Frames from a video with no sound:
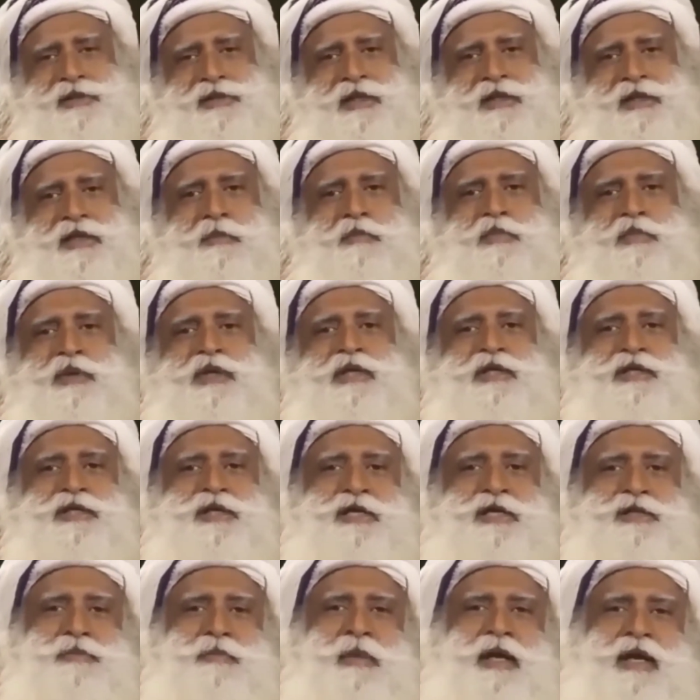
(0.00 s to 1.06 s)
that the British
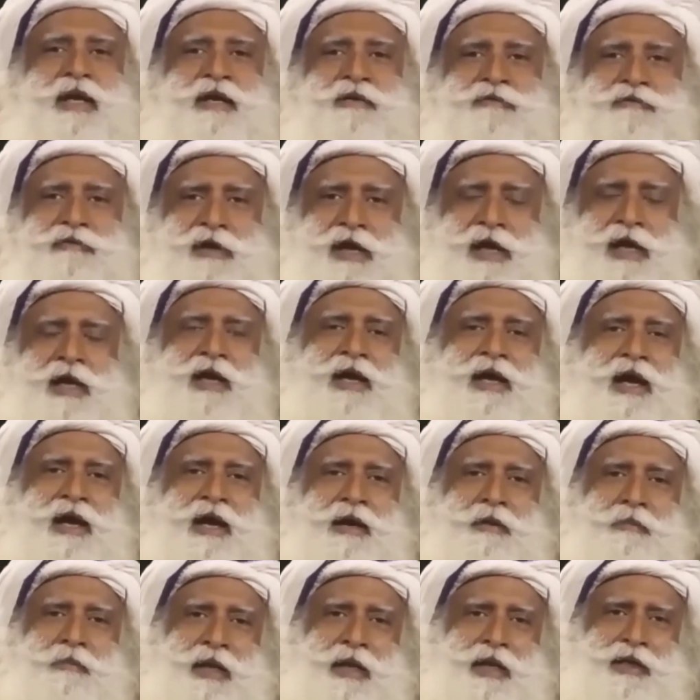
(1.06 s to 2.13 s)
has made
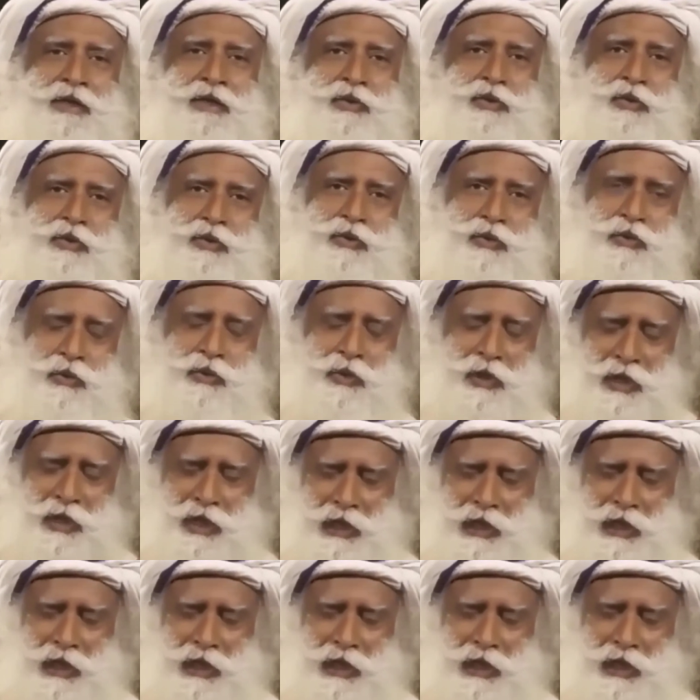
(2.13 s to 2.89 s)
to